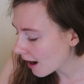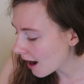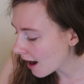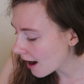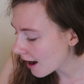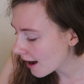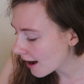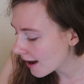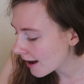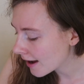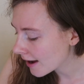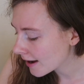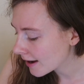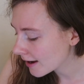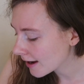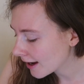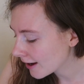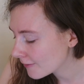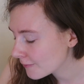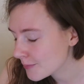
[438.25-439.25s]

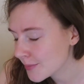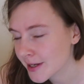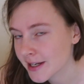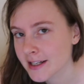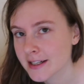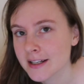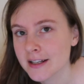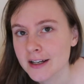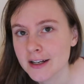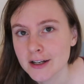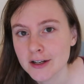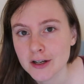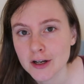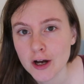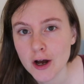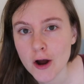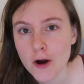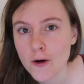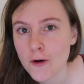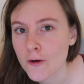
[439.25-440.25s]
I have been
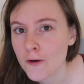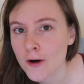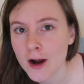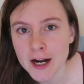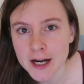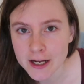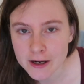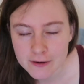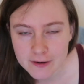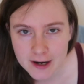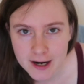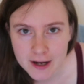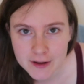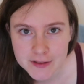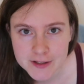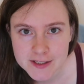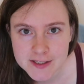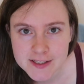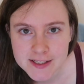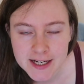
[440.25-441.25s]
running
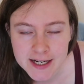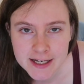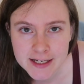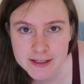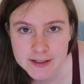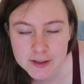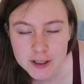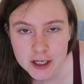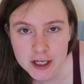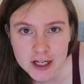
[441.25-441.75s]
around the state